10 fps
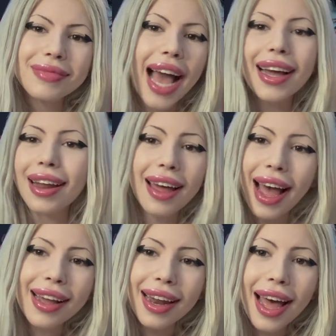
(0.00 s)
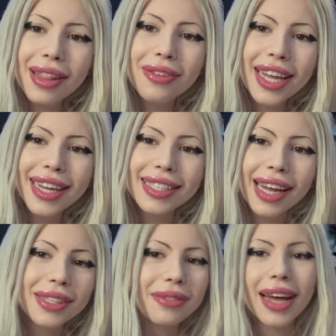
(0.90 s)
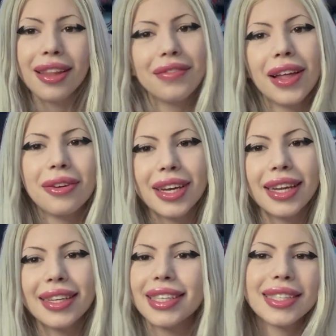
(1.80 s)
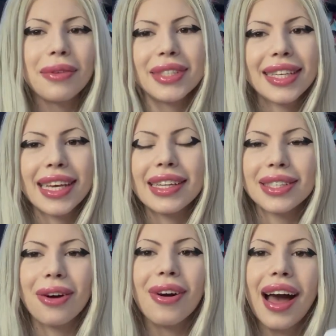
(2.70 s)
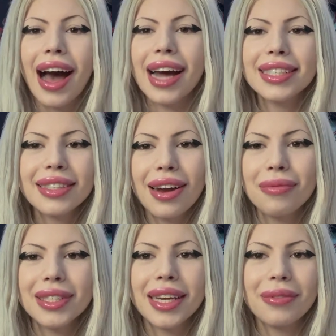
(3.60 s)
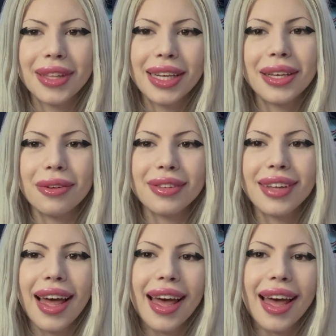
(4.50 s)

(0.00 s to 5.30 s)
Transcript: I got a I got a Hello Kitty tattoo. I love Hello Kitty since I was a kid, so I just thought it was like really cute.